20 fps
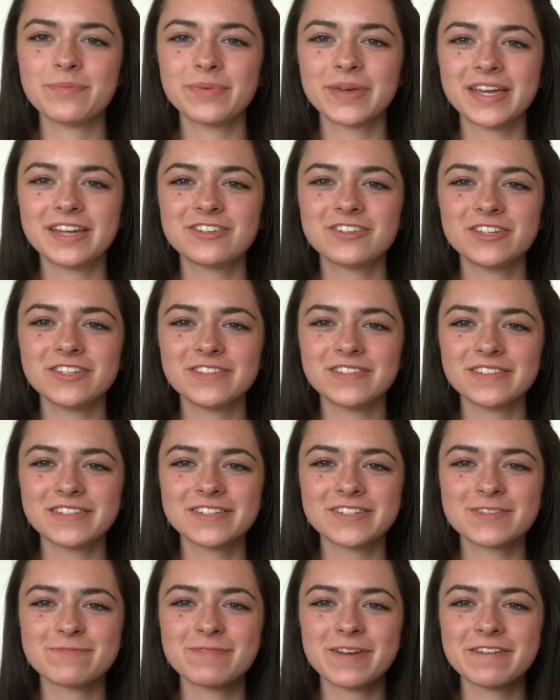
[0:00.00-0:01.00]
pages
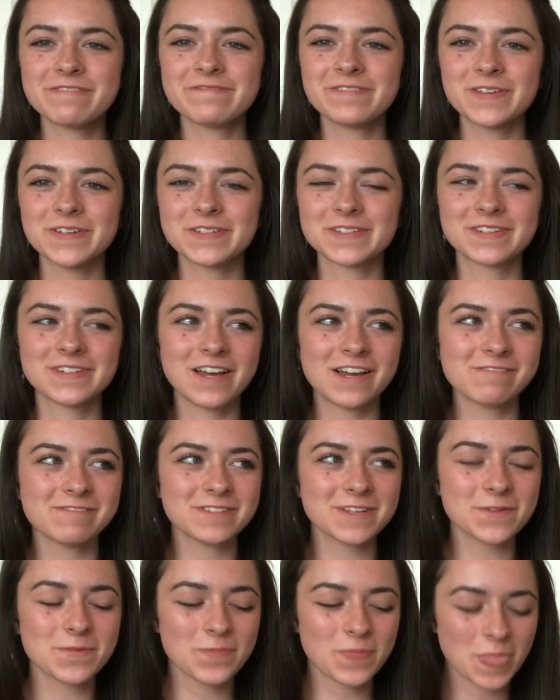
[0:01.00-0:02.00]
into my first
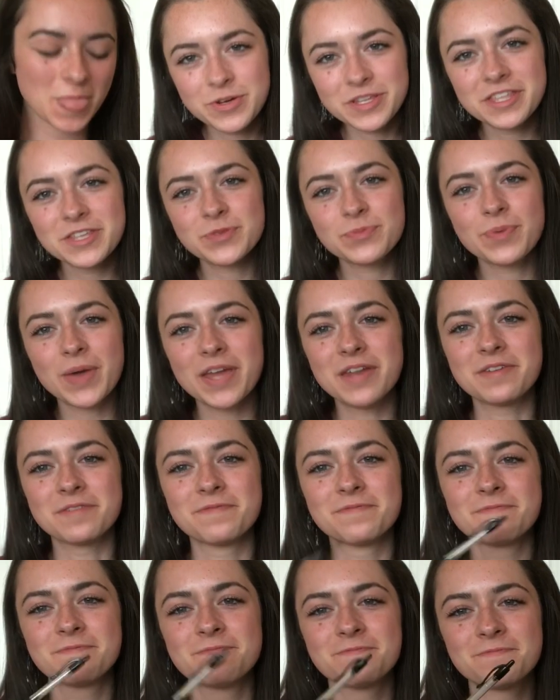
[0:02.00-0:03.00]
novel with this
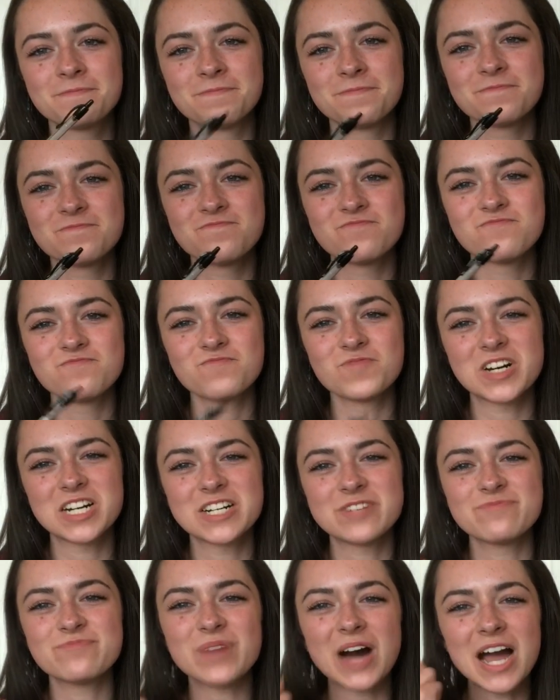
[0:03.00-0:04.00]
pen
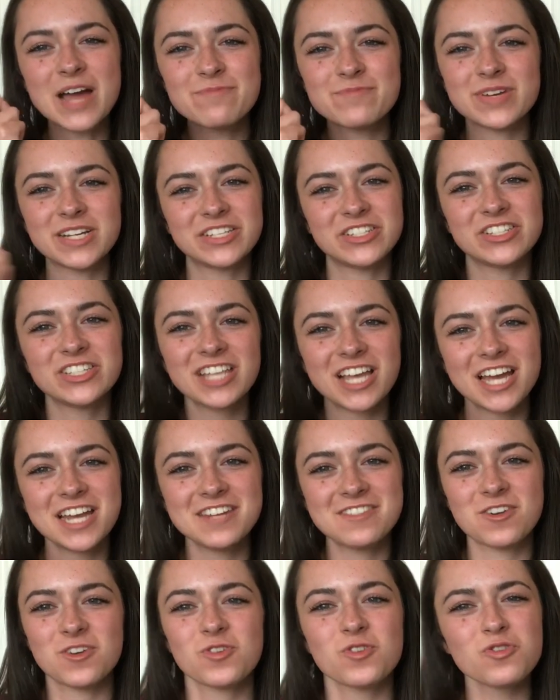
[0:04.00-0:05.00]
by my
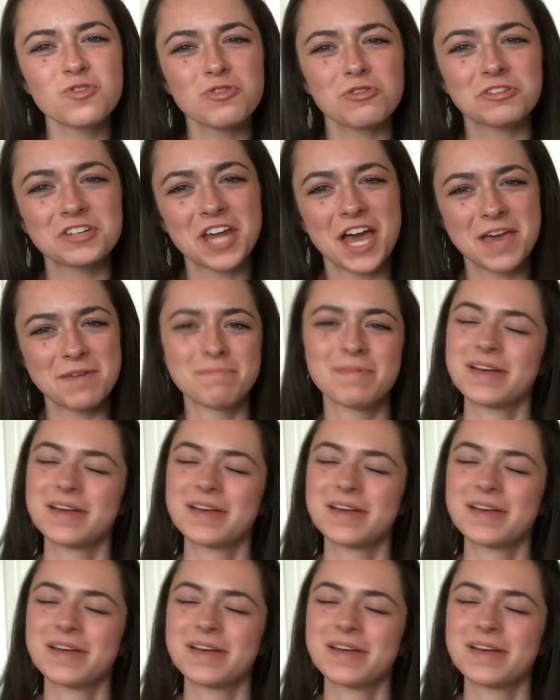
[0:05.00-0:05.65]
side the whole time.